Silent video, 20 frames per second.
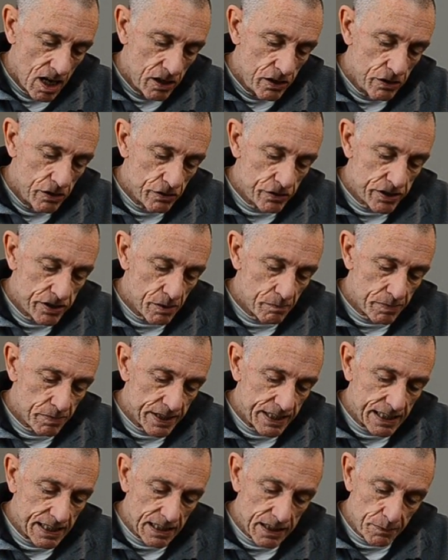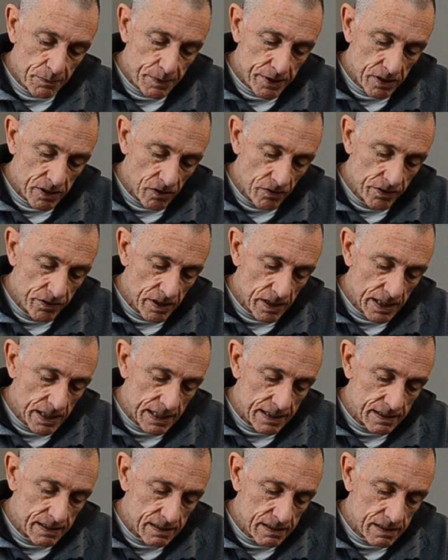You simply clip it on the
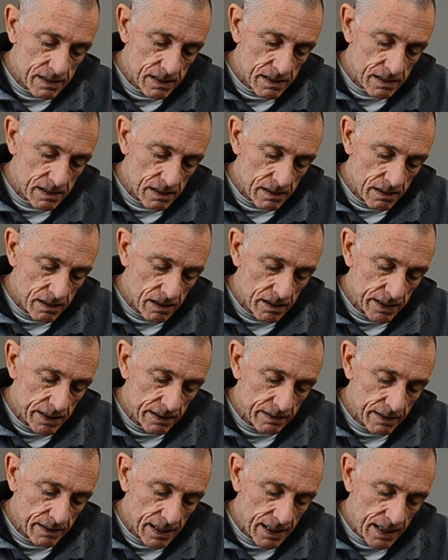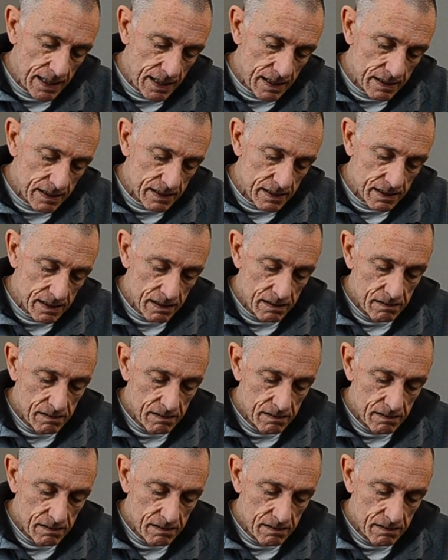lens like that,